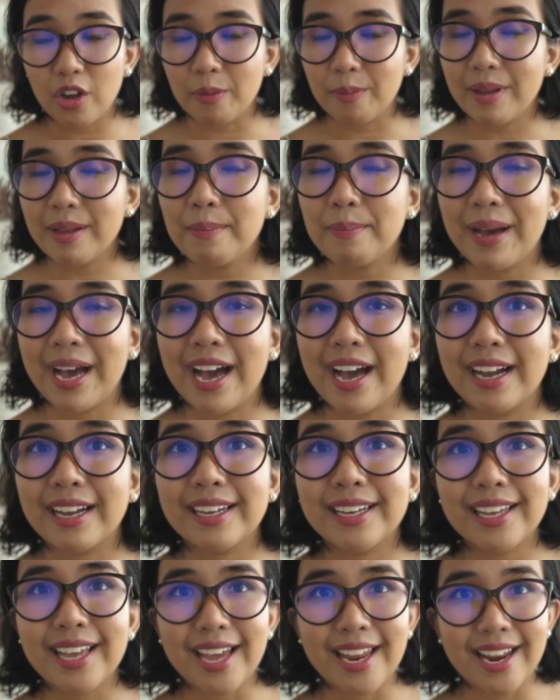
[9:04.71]
on my
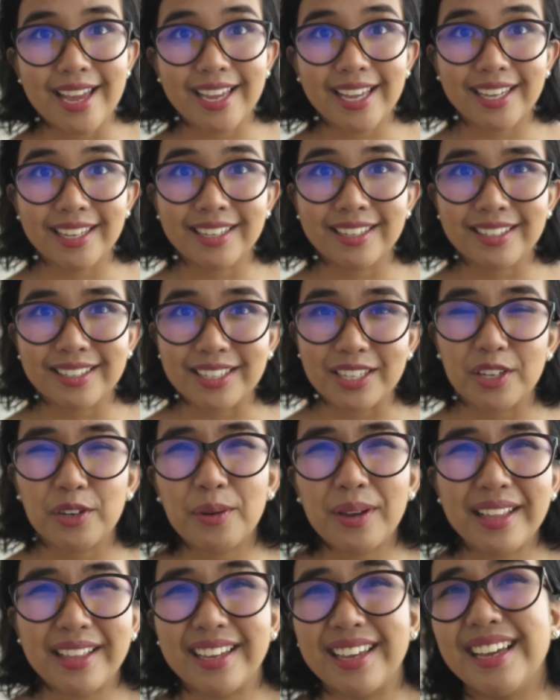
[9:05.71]
back and I can't, you
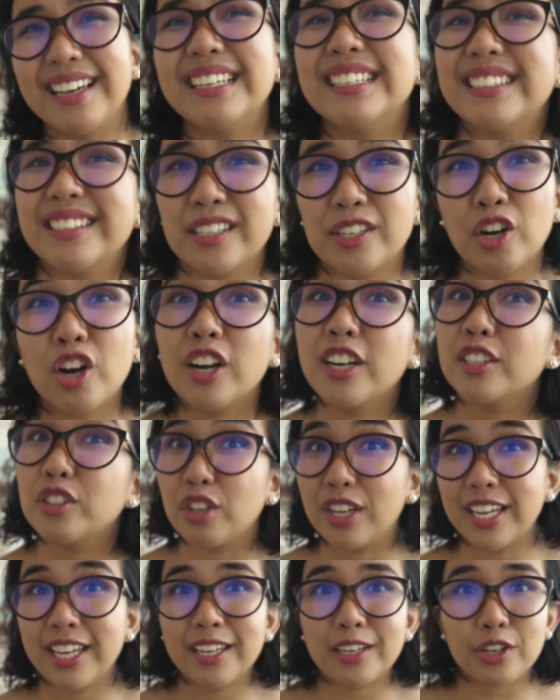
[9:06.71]
know, like... hard
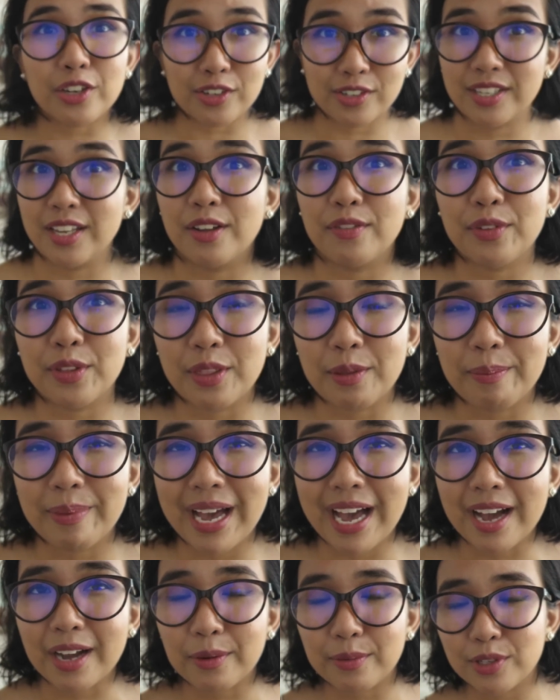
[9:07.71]
to hit yourself on the
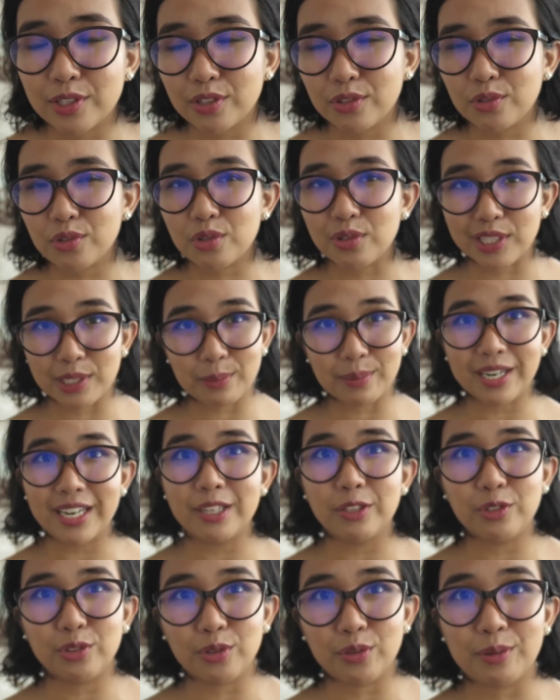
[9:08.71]
back, which is usually what
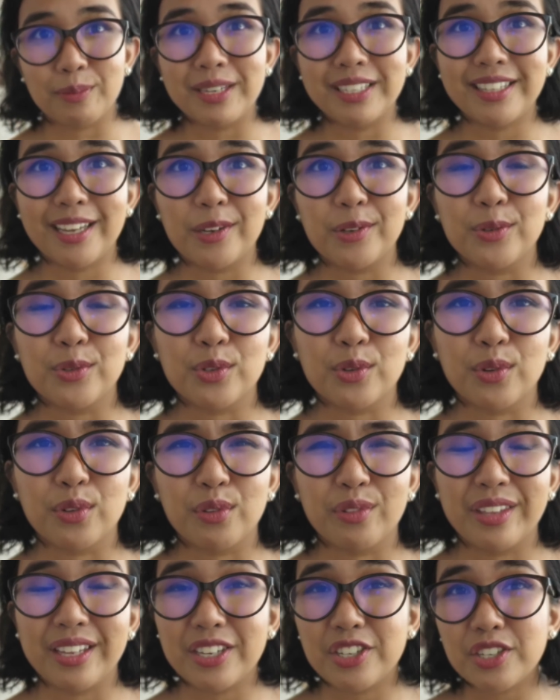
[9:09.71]
I do when my tattoos go
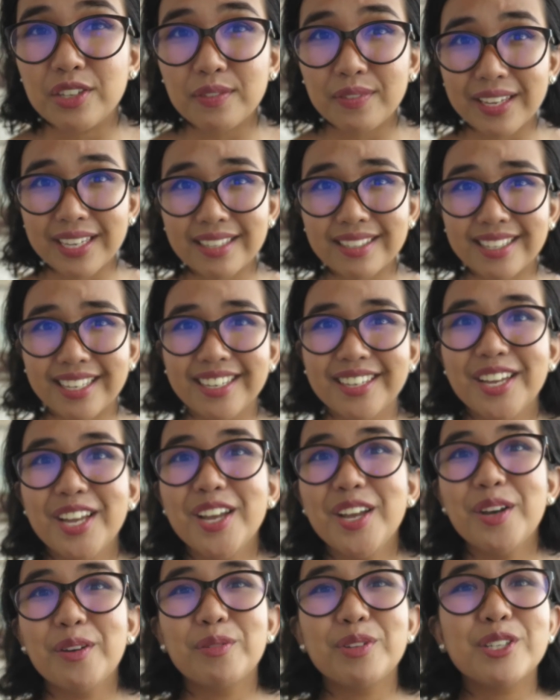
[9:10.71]
through the itchy phase.
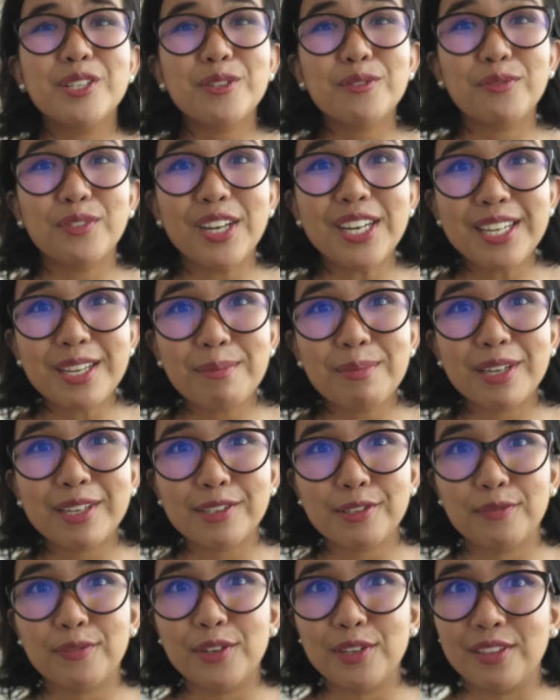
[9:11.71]
Which is funny
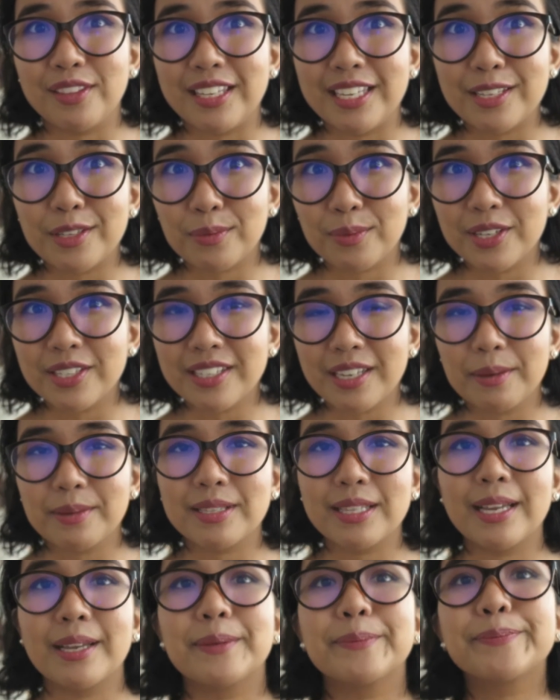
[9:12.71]
because for these ones I
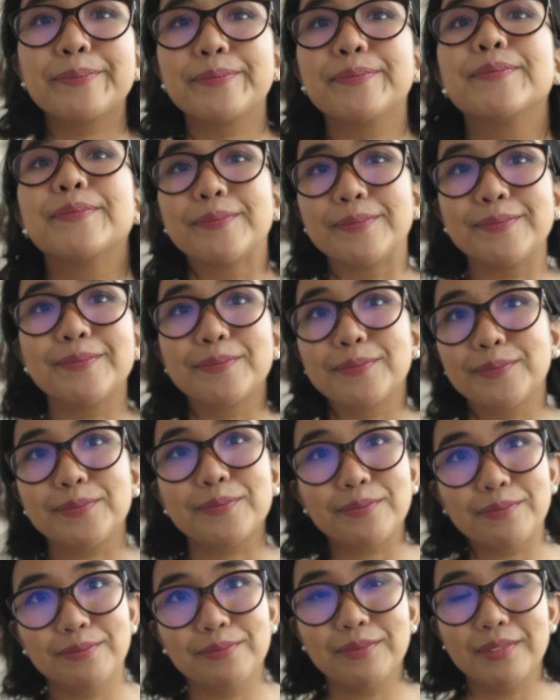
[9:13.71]
was like,
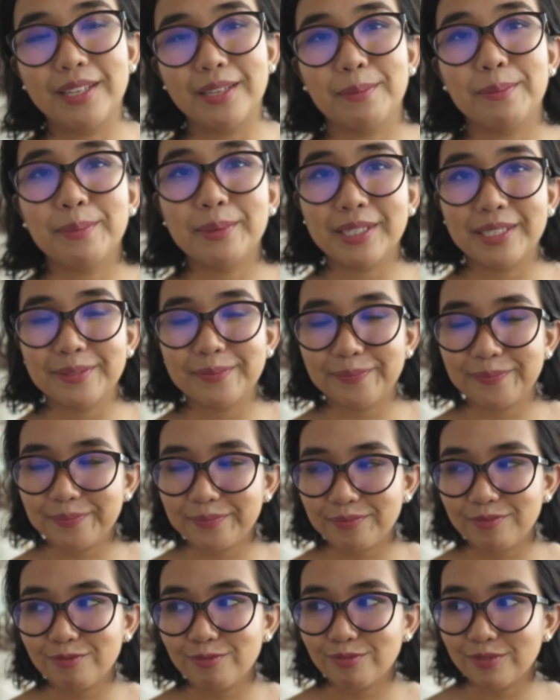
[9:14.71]
but
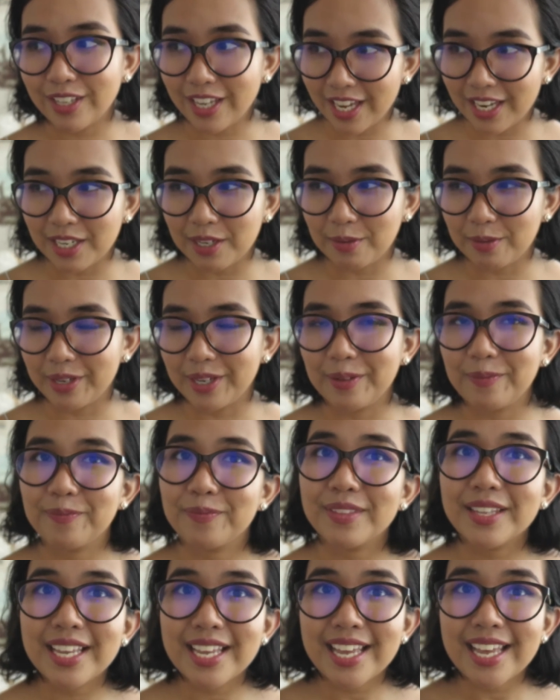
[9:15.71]
anyway,
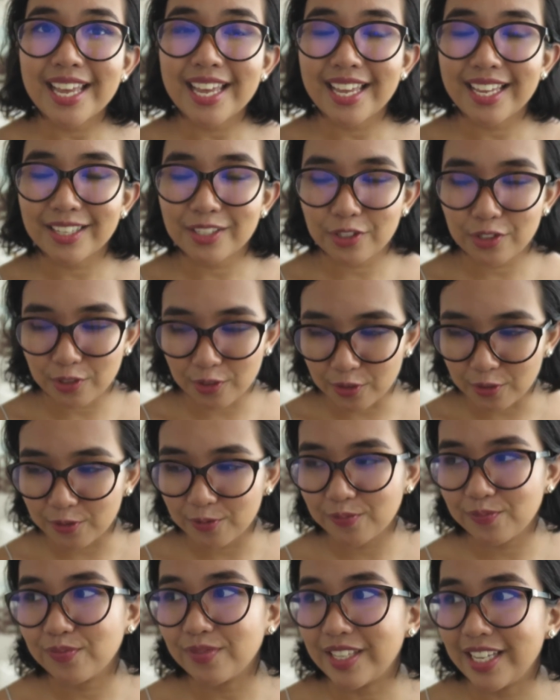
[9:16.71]
so
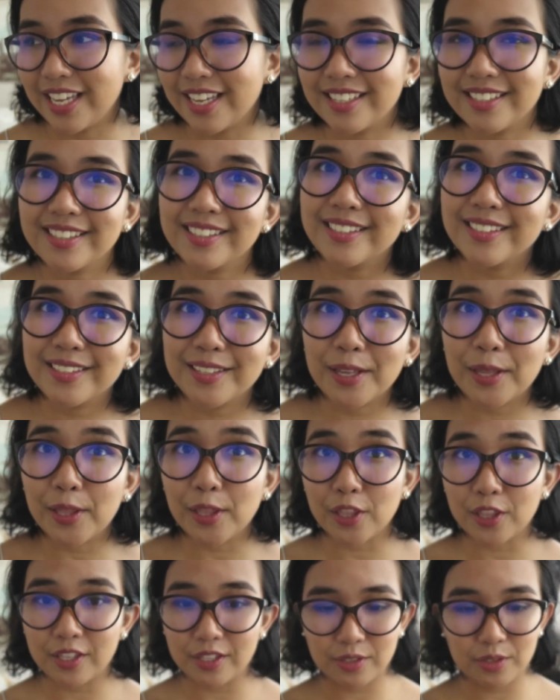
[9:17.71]
yes,
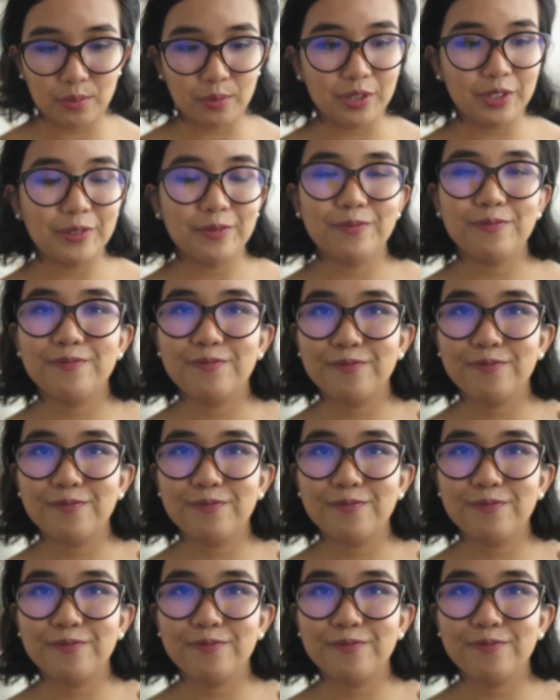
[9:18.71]
this one.